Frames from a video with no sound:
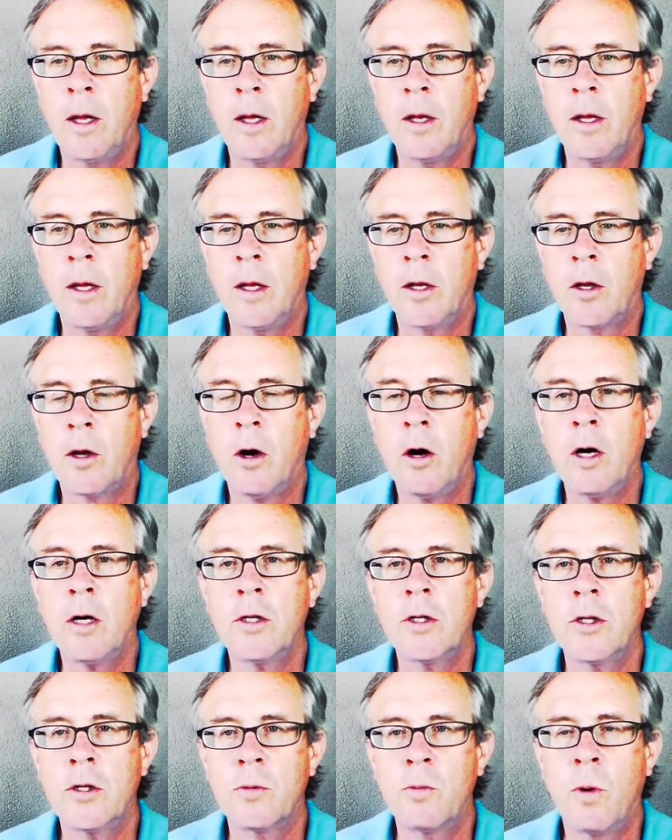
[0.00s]
it, it
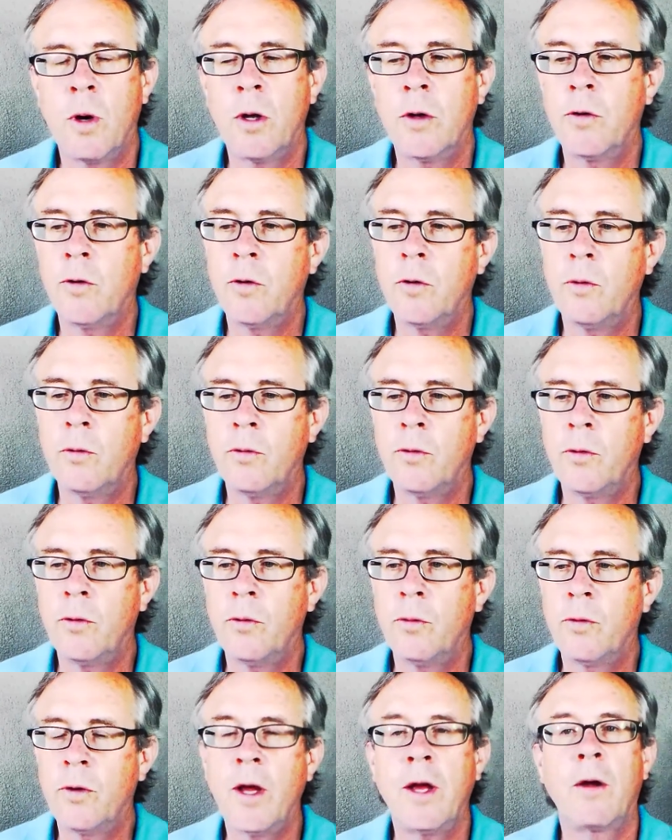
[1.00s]
causes one to,
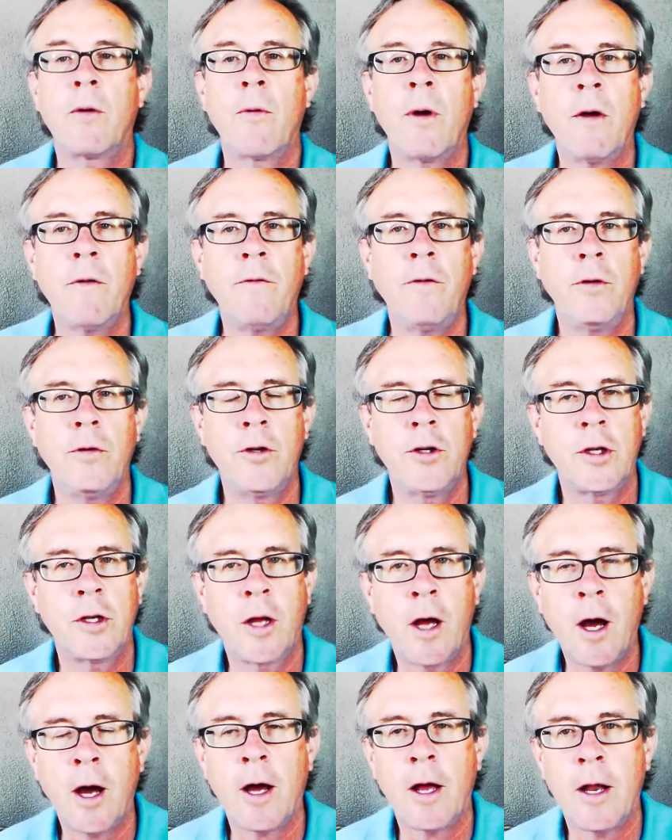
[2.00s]
to take refuge in
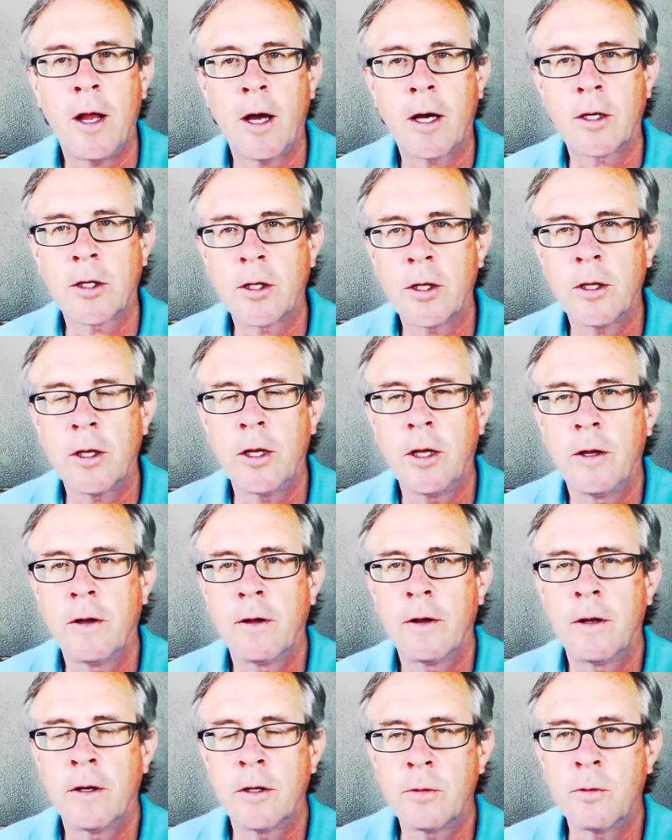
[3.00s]
God, actually,
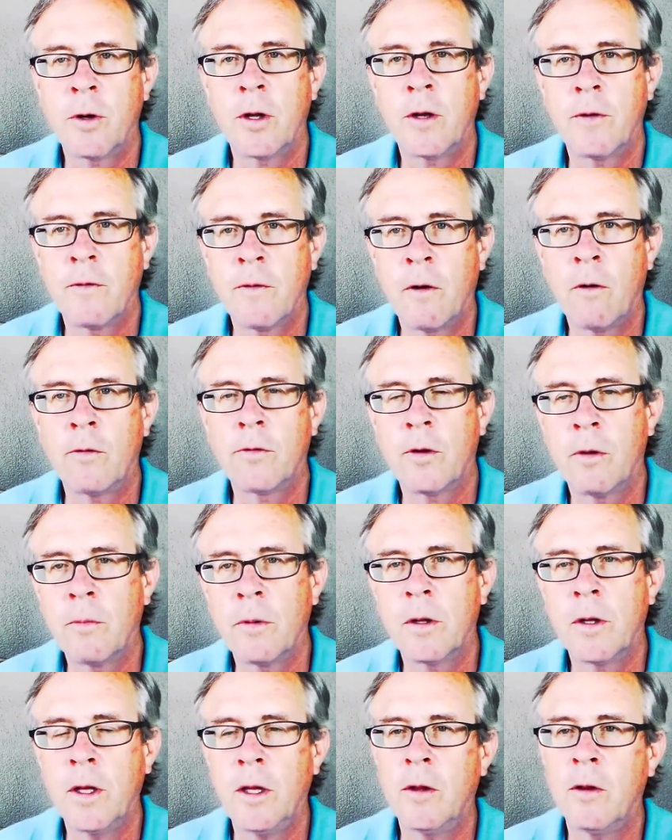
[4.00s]
is what it
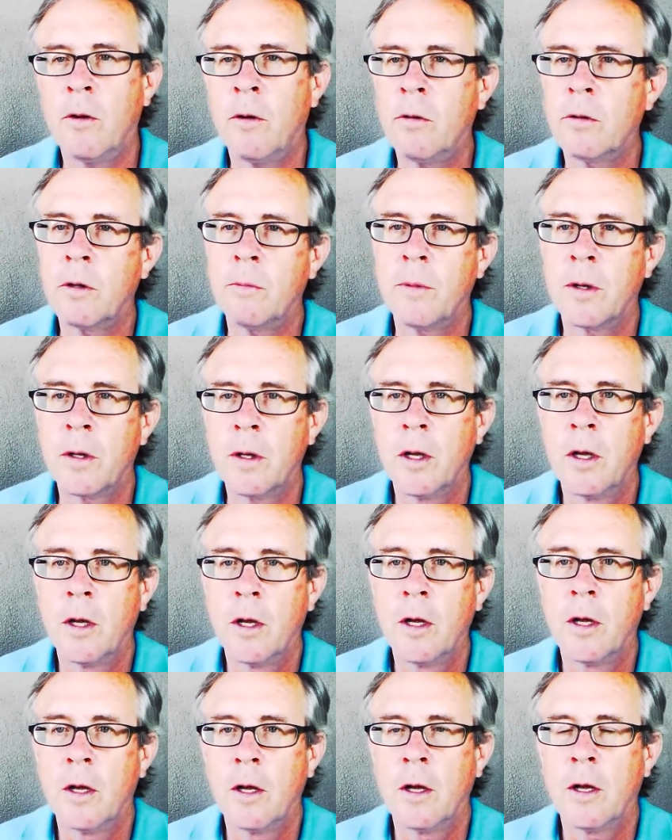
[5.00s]
ultimately, the ultimate
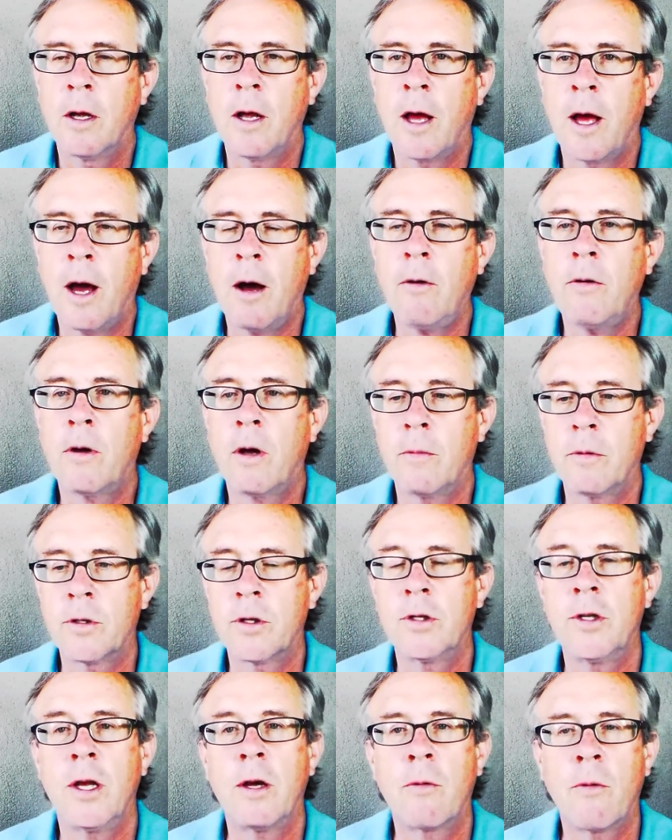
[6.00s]
outcome
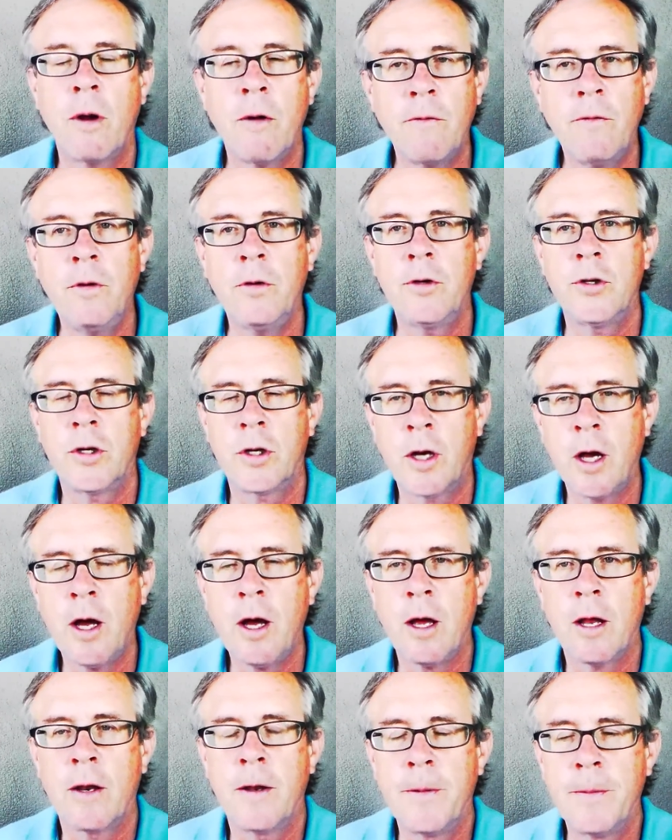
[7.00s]
is to take refuge in
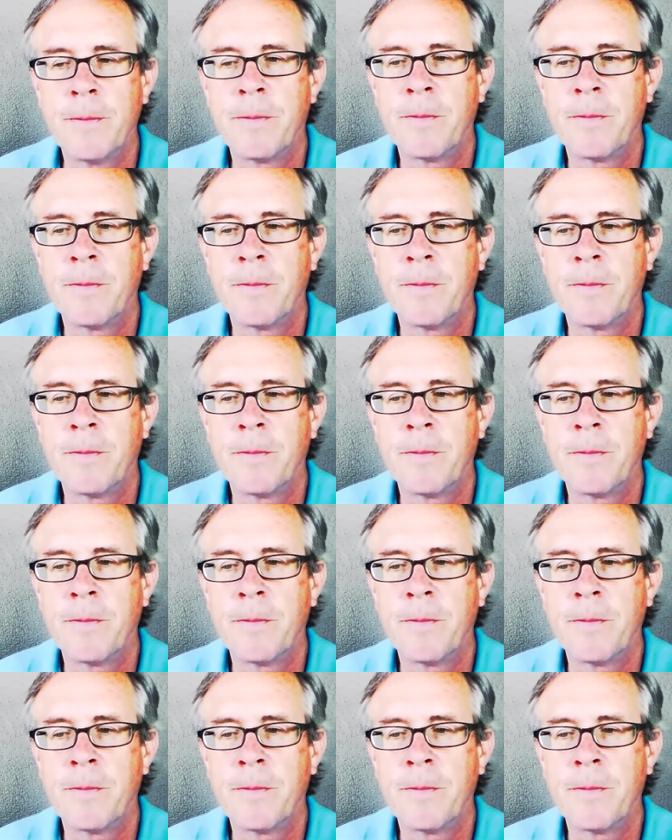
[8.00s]
God.